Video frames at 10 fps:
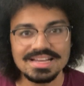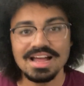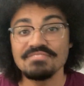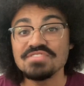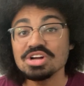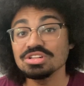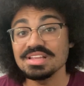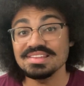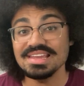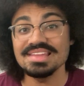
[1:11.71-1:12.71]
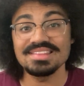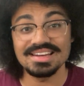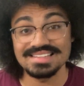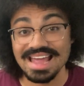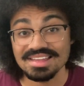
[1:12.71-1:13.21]
a fungal disease that
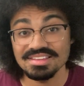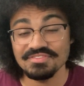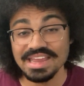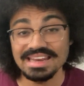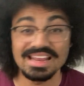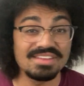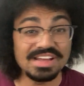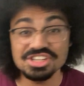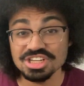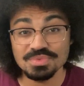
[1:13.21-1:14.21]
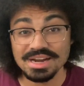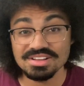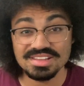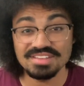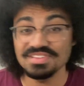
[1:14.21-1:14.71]
attacks the feet and eventually
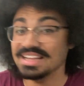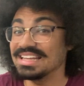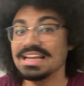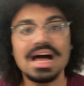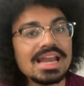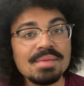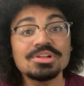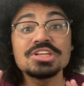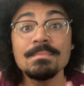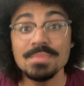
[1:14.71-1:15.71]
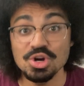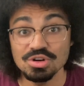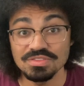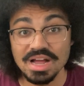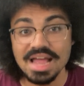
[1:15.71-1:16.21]
renders the afflicted unable to move.